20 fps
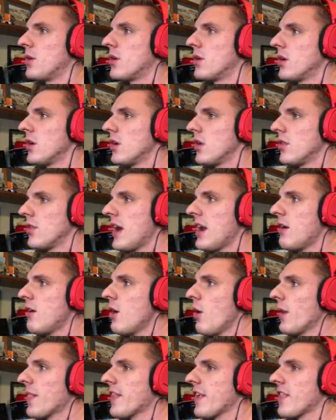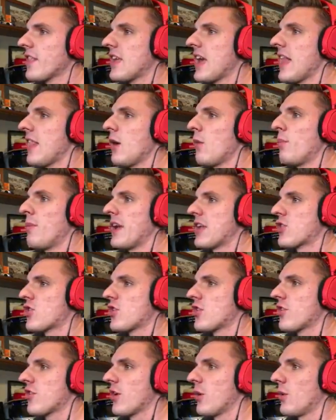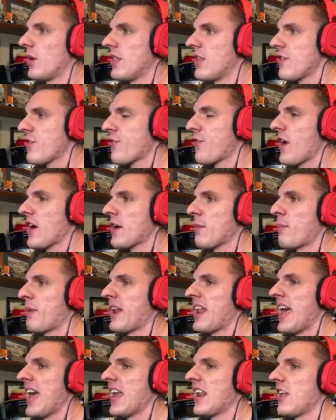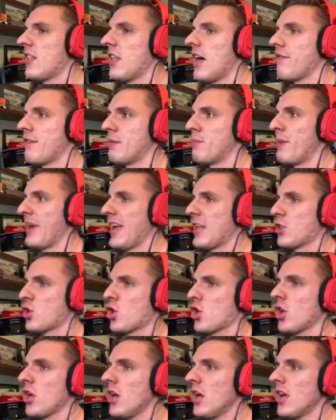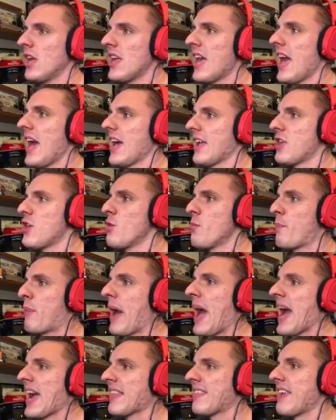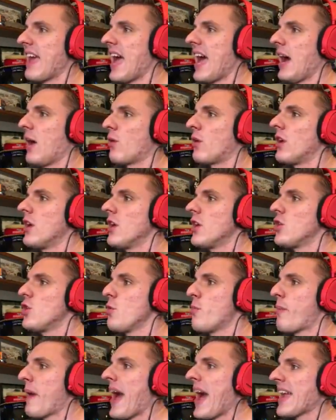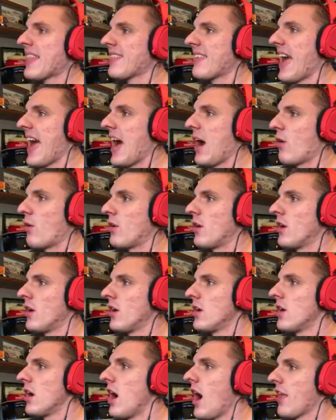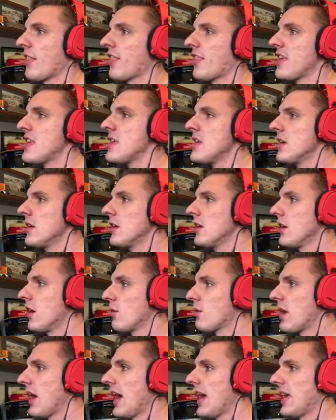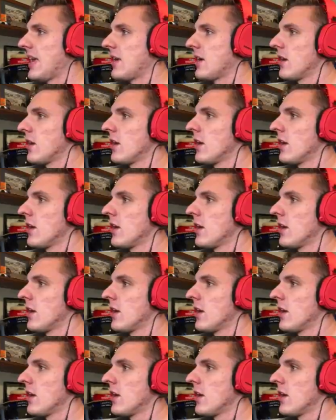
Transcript: I don't know what this yellow bitch is doing, this fucking banana-loving bitch. Yeah, you back down. You back down, hussy. Okay.